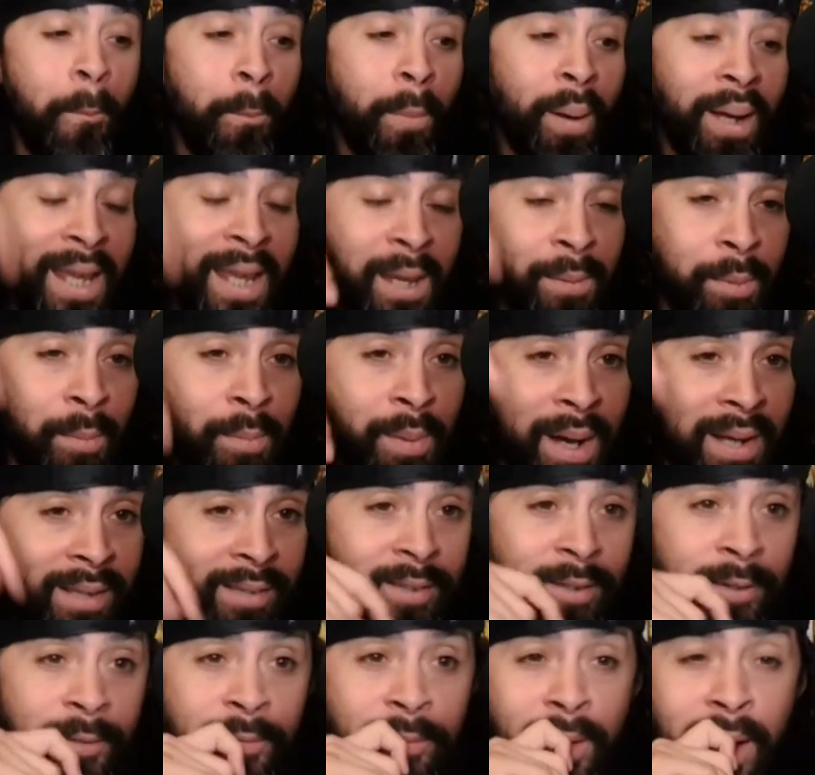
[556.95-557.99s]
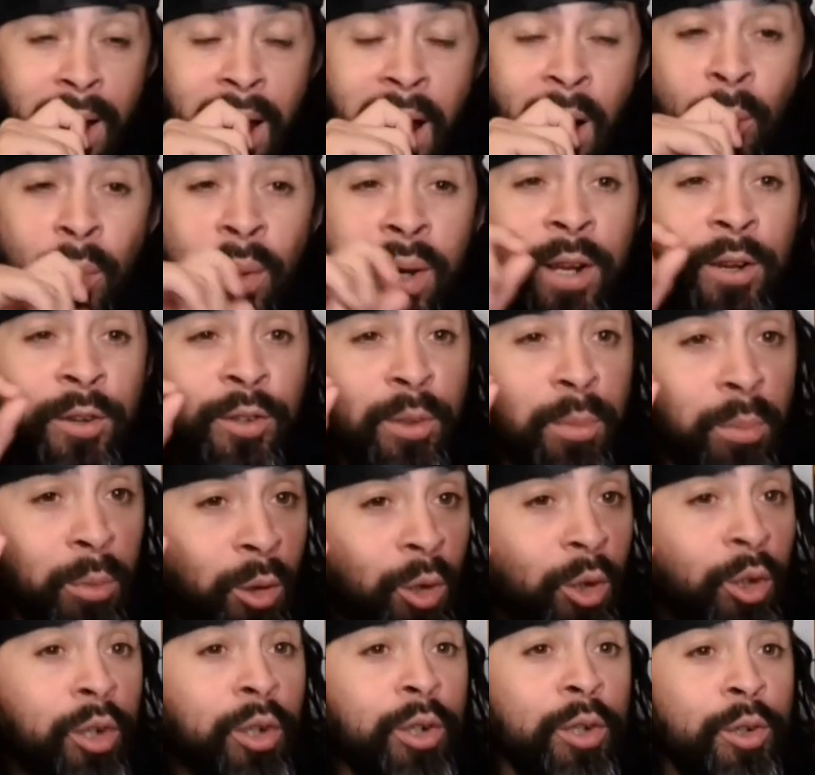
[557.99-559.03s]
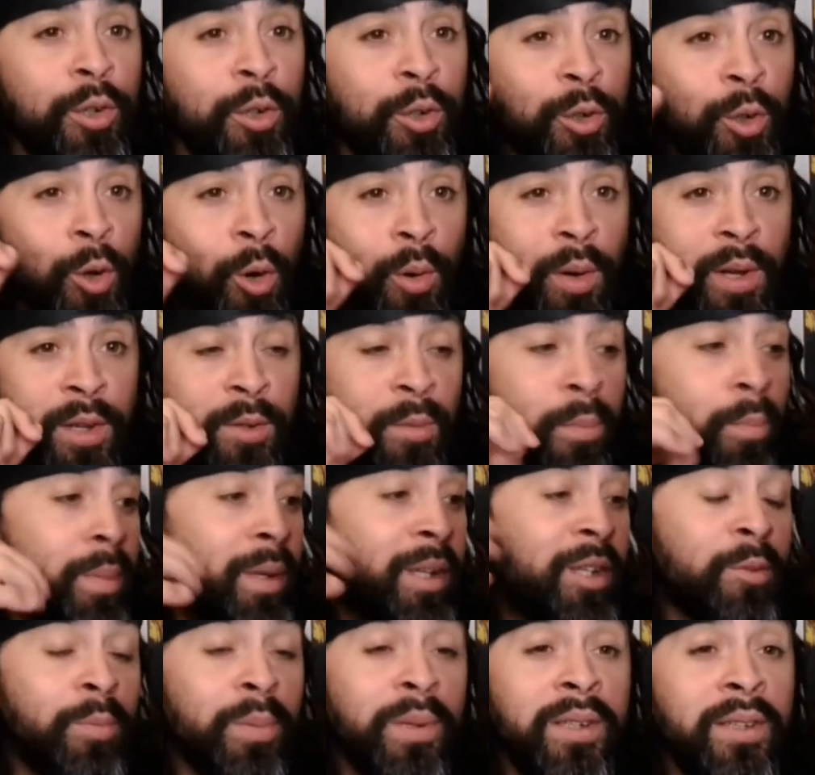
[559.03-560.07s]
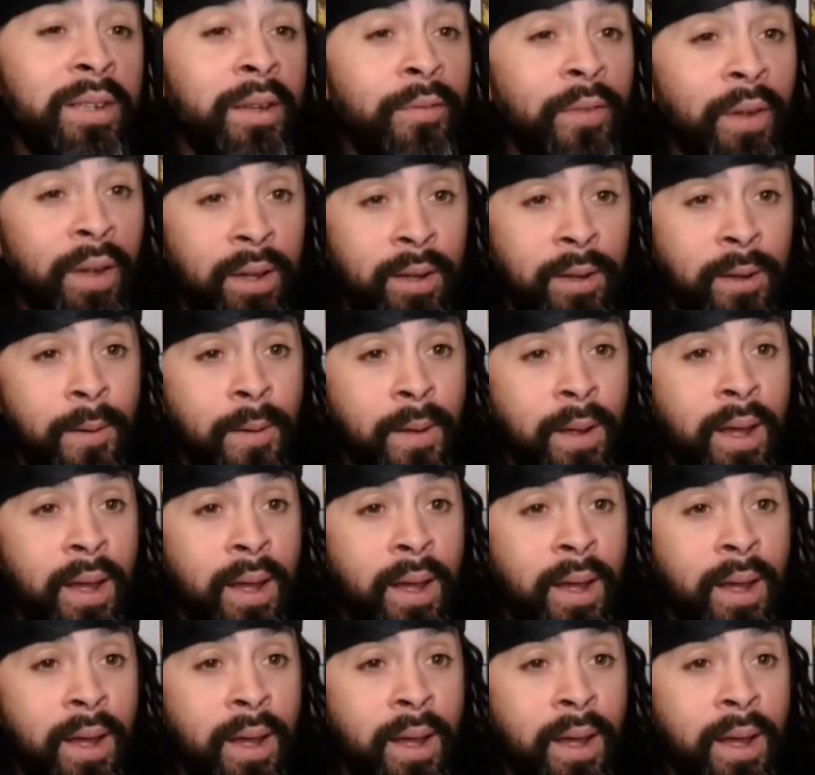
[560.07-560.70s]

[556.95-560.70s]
But keep it positive. I want to hear some good stories. Be specific.